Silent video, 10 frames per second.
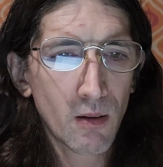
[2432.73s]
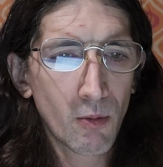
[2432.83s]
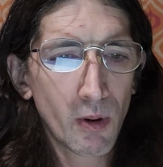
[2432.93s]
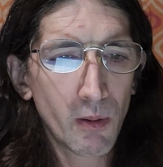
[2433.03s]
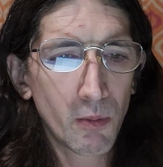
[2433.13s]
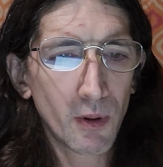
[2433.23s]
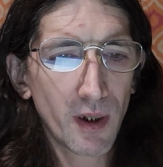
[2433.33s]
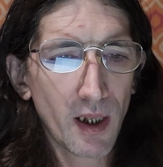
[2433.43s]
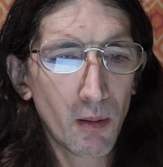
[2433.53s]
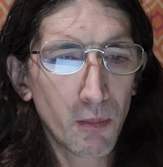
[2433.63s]
We will
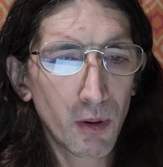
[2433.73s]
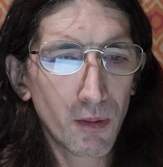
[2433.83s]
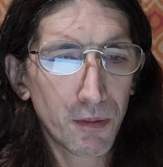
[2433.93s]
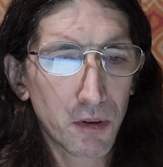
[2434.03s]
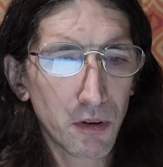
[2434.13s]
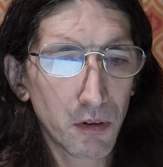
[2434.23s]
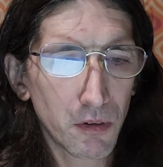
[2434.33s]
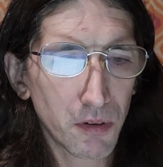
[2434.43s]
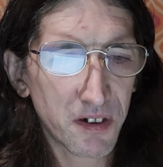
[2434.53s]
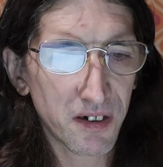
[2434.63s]
now move
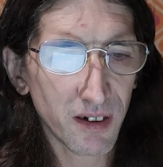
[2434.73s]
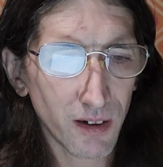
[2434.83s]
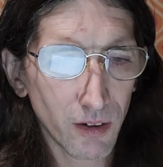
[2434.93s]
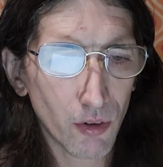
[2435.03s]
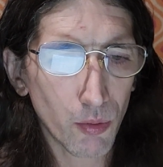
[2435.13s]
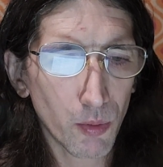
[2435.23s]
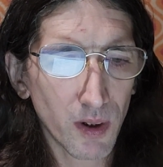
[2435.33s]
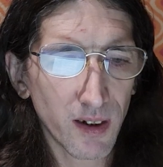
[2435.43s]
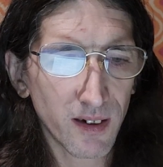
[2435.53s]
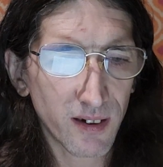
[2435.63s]
to scene
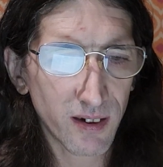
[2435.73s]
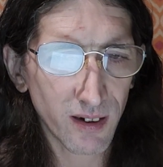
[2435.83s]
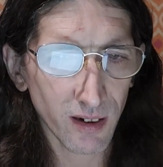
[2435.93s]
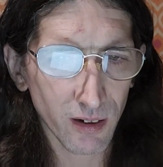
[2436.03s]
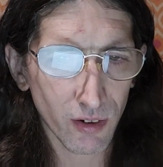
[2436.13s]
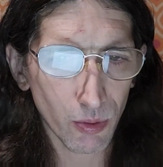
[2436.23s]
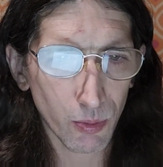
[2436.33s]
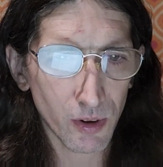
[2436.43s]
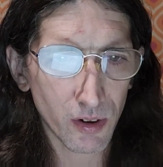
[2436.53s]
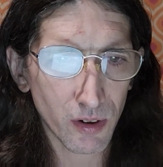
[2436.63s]
26,
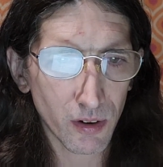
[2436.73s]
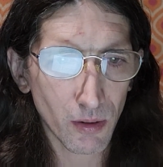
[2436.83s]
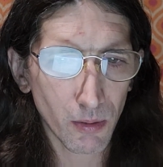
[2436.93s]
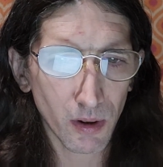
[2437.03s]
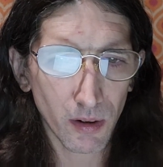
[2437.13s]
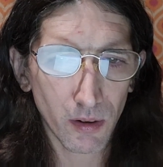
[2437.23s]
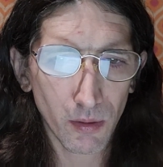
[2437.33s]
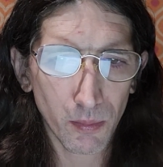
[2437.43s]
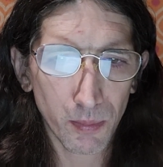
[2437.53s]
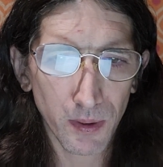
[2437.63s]
which is going
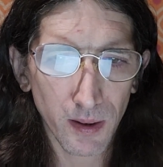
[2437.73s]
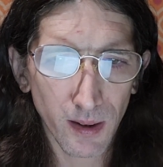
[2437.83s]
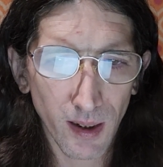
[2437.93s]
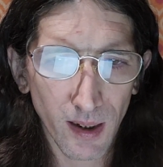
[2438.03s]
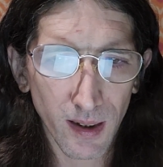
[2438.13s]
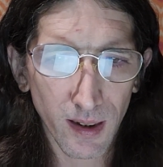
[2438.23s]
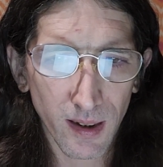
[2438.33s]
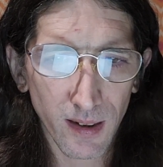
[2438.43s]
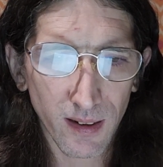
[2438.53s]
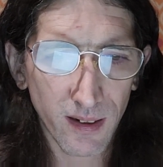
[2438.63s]
to be an
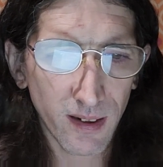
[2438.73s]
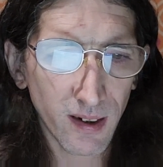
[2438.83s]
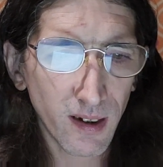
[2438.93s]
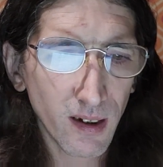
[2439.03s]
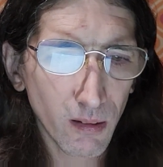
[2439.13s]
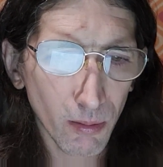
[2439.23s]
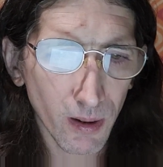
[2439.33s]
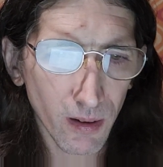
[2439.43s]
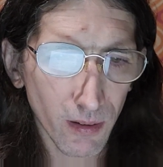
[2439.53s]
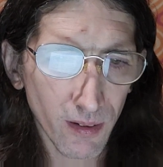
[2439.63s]

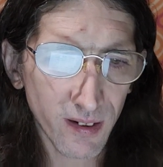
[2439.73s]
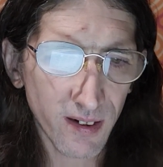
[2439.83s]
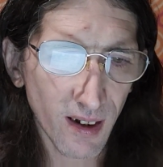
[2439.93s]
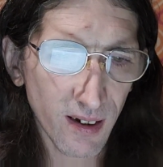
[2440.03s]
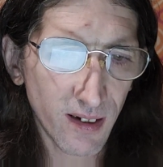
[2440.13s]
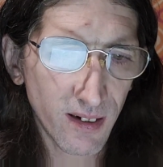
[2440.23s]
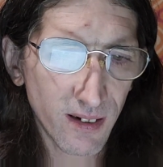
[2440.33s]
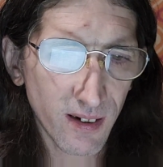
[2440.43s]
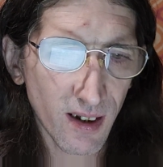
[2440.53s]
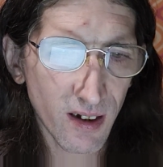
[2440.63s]
interior setting
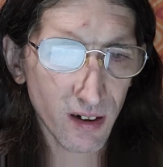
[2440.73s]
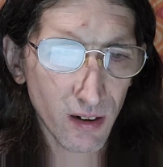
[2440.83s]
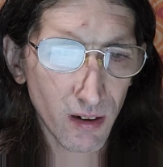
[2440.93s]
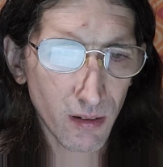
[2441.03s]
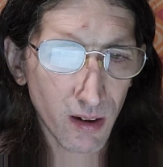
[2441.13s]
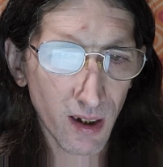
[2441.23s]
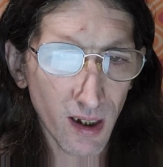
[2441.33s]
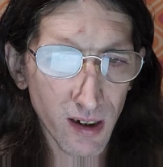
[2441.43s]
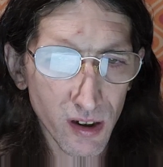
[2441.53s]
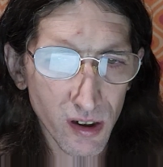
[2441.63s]
/
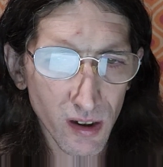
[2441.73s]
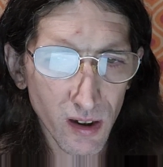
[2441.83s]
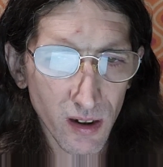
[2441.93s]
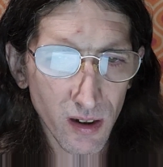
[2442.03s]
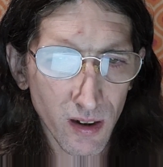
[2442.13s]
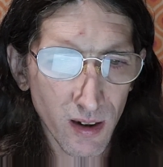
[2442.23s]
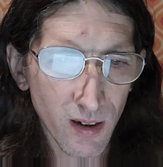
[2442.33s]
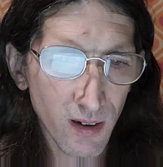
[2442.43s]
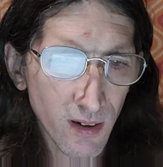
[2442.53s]
location.